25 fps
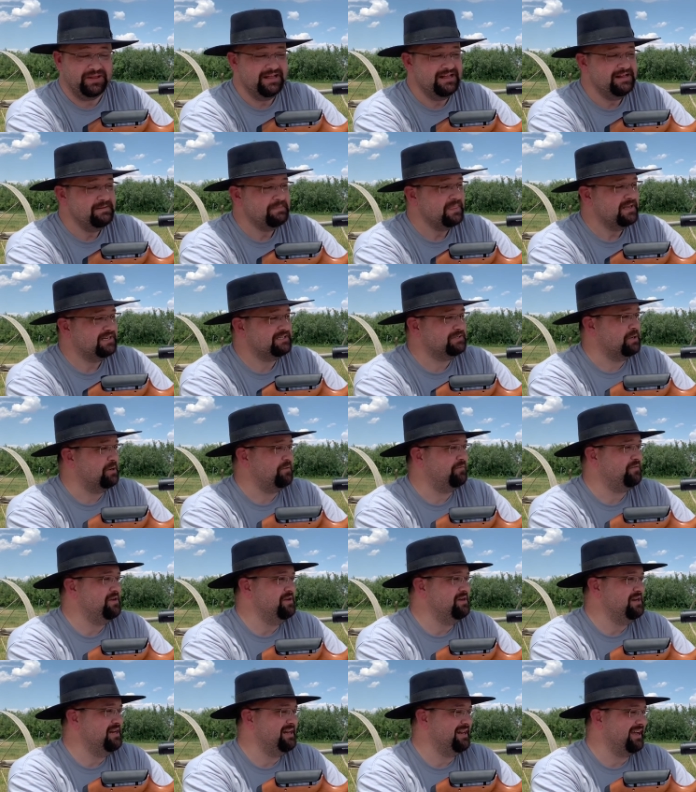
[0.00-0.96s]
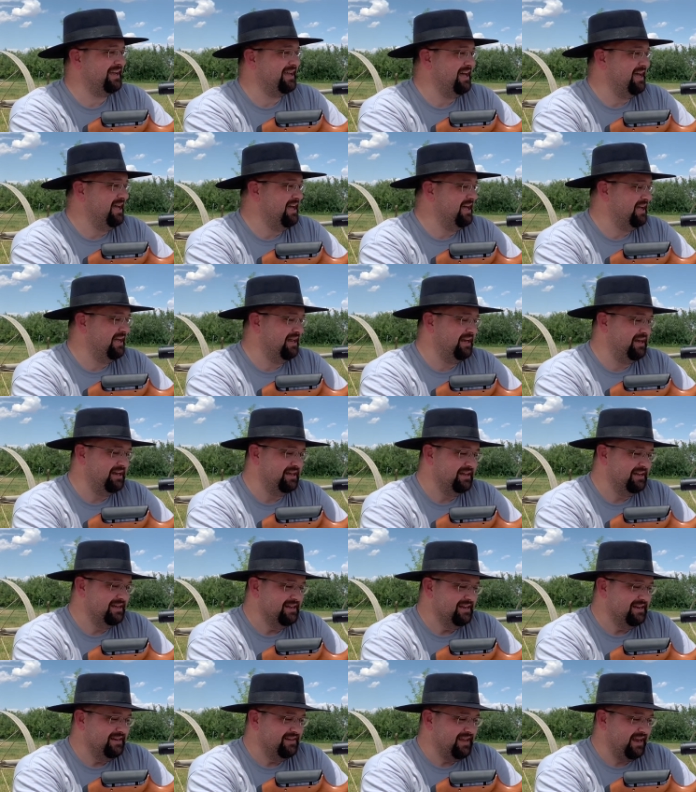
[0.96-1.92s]
So if you need a gun
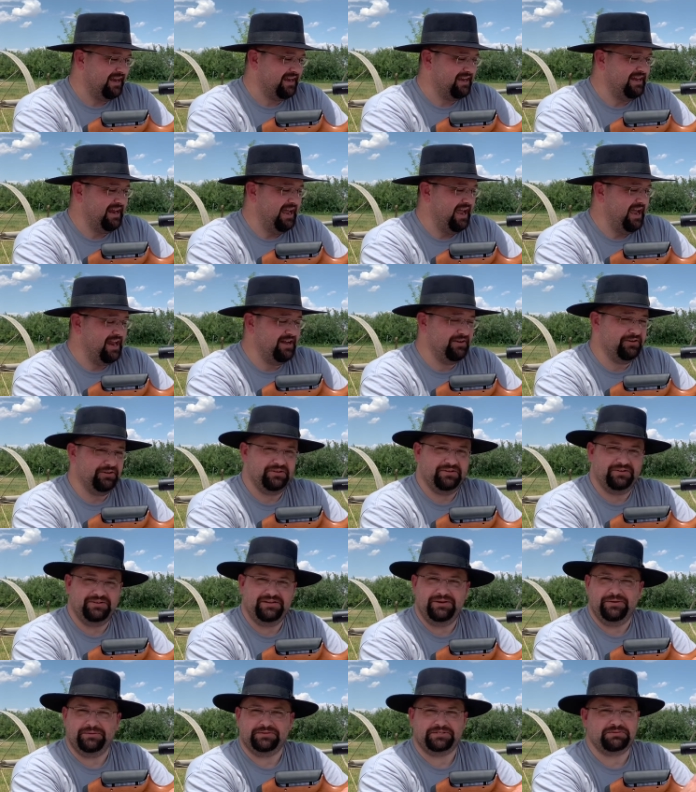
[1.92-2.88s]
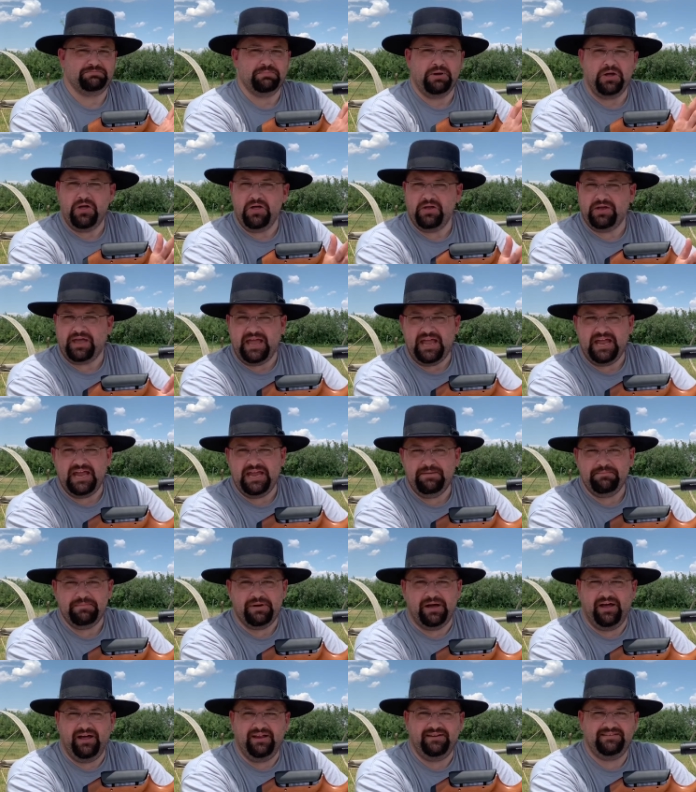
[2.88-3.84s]
that can handle, small game
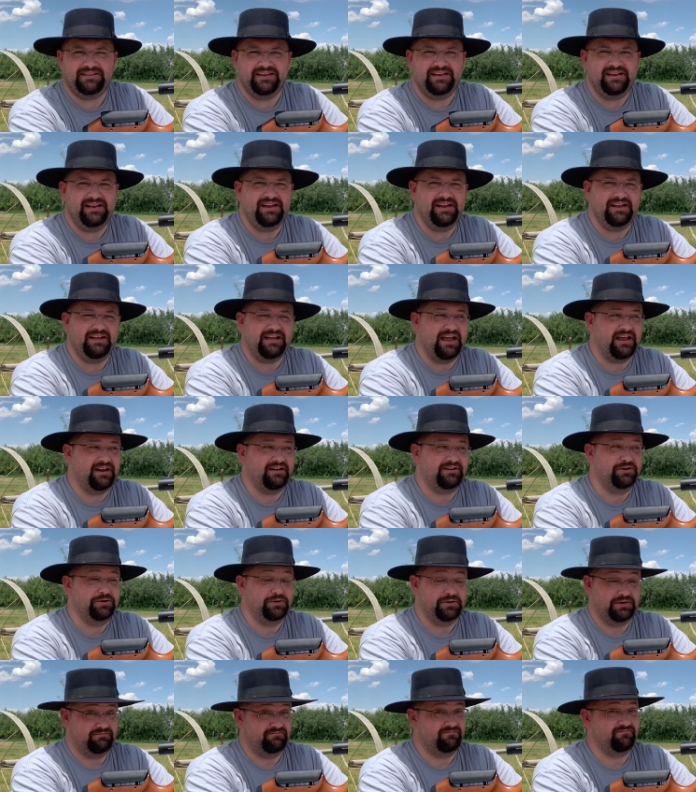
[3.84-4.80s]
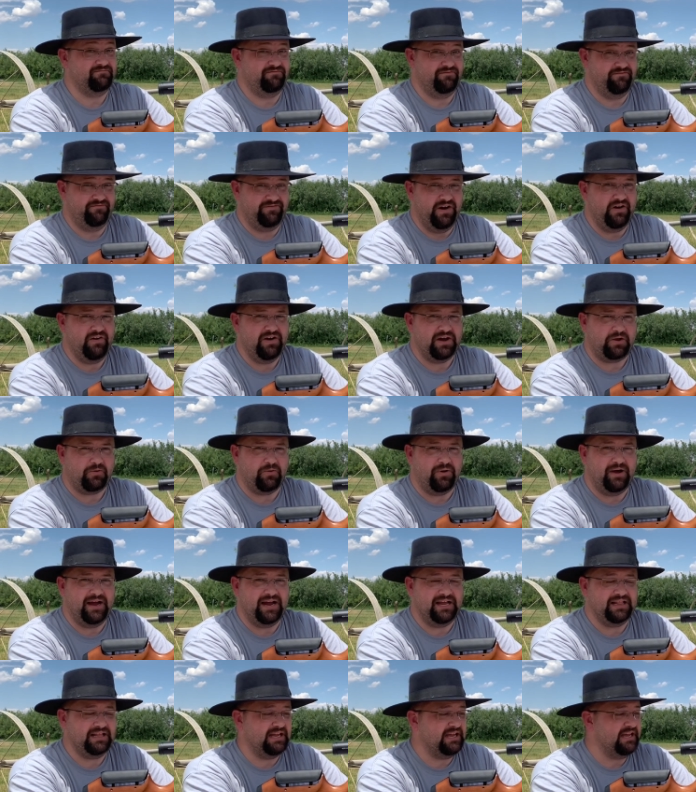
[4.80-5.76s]
hunting and do it very
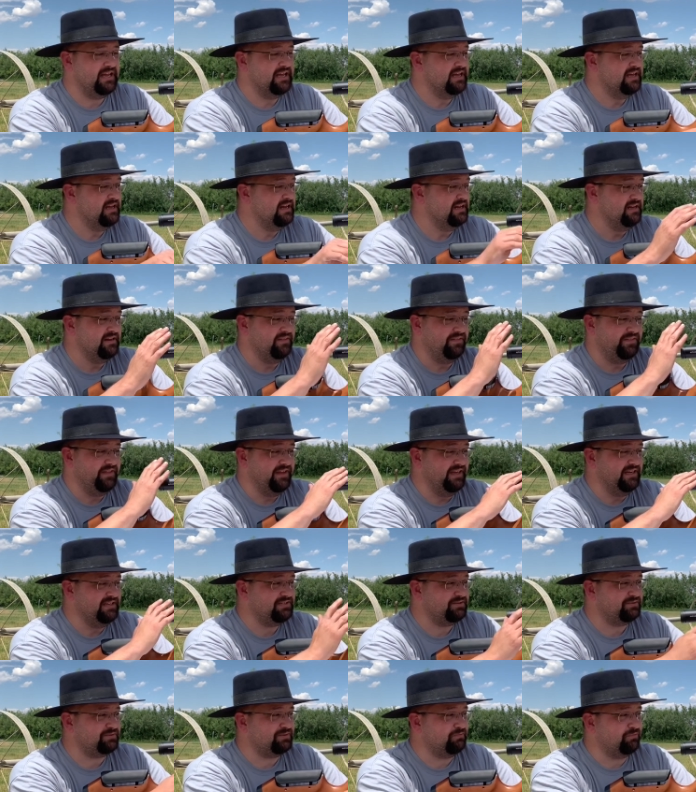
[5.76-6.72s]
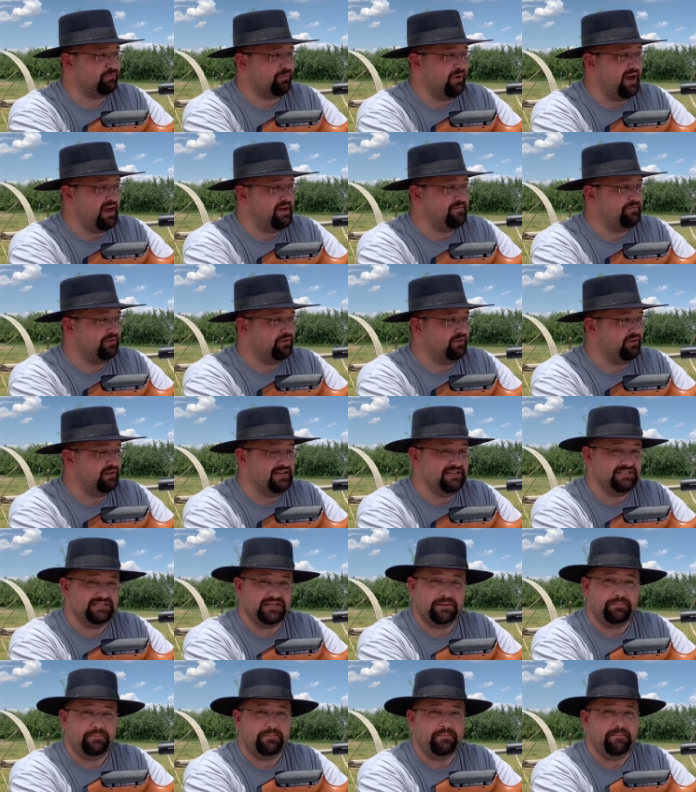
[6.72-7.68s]
quietly, this rifle is
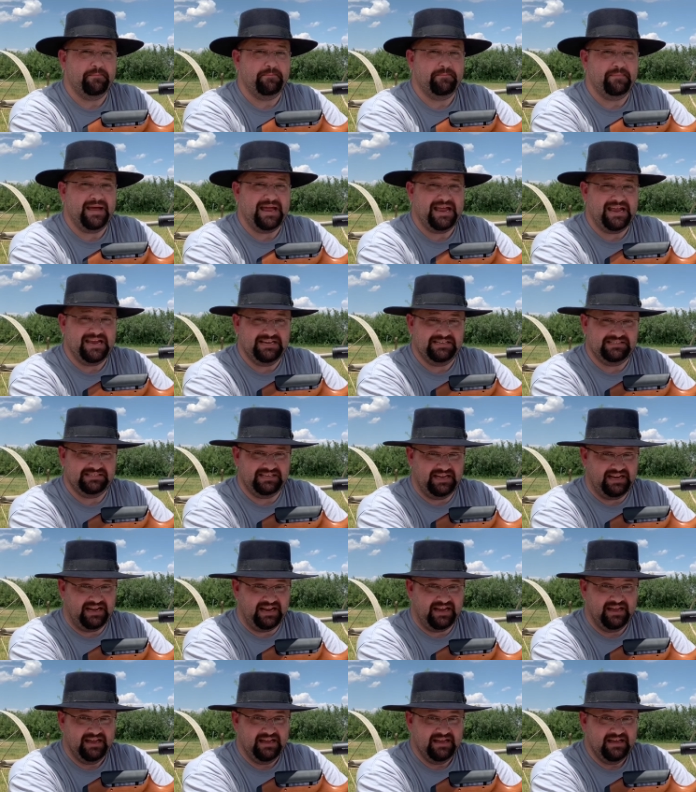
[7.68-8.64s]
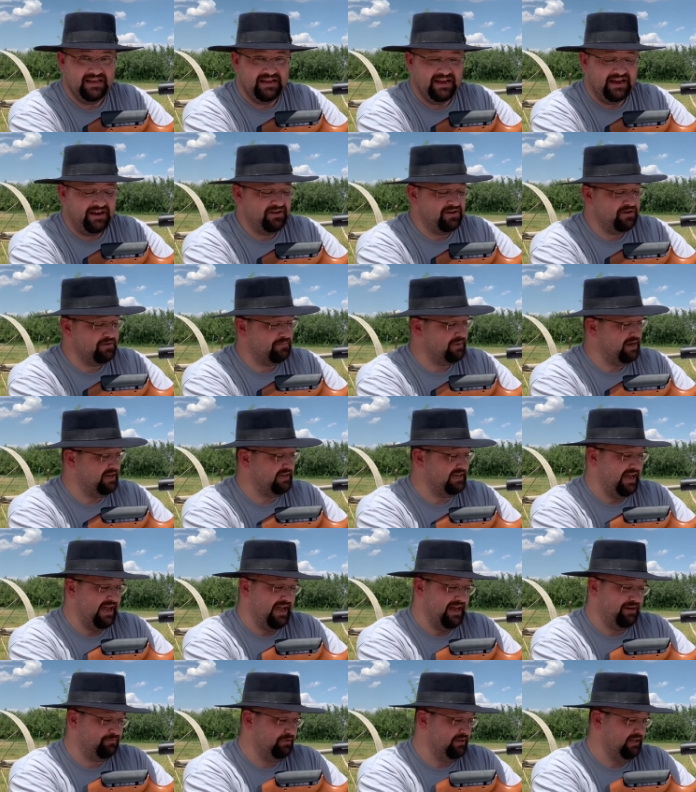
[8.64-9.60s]
amazing. I know my
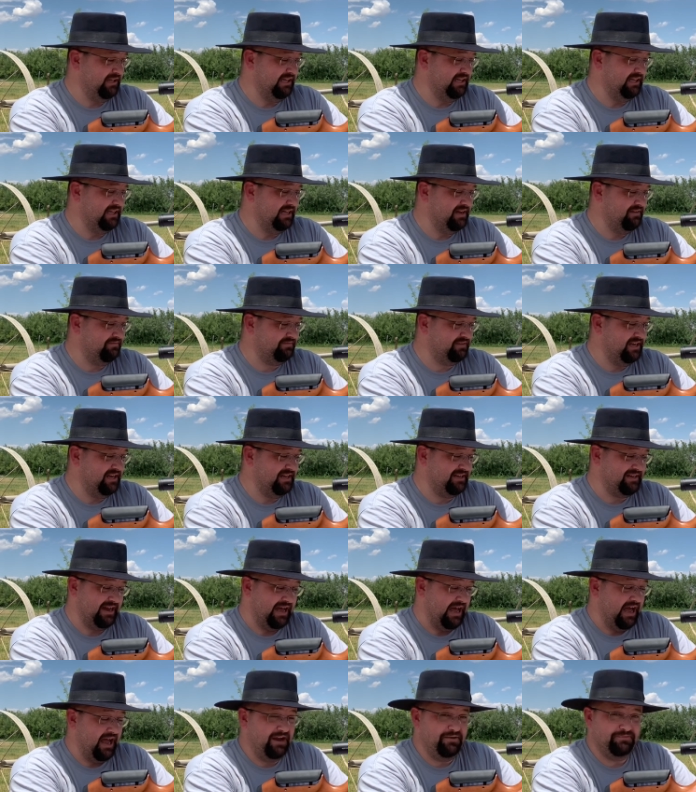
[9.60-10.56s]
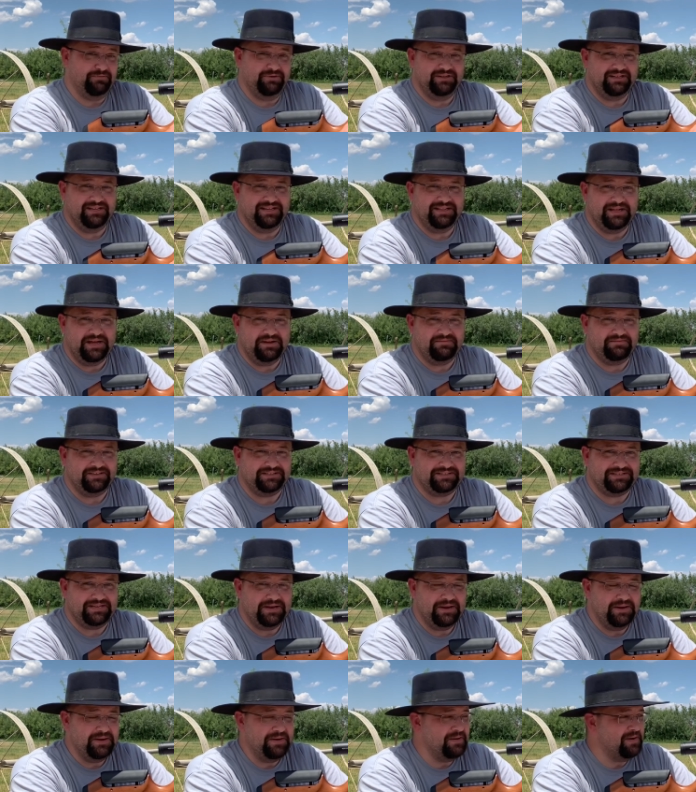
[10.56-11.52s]
dad really loved it. I really love it
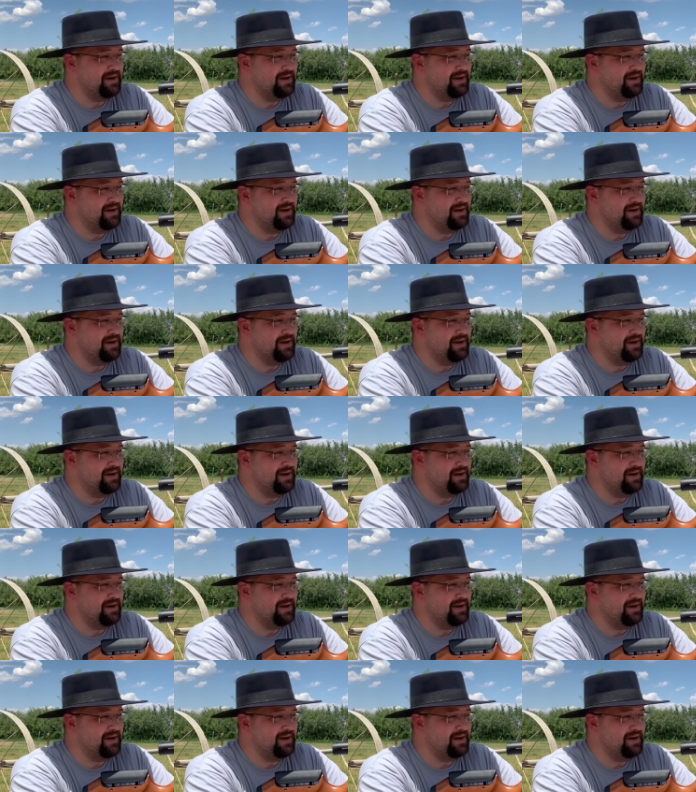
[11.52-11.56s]
too.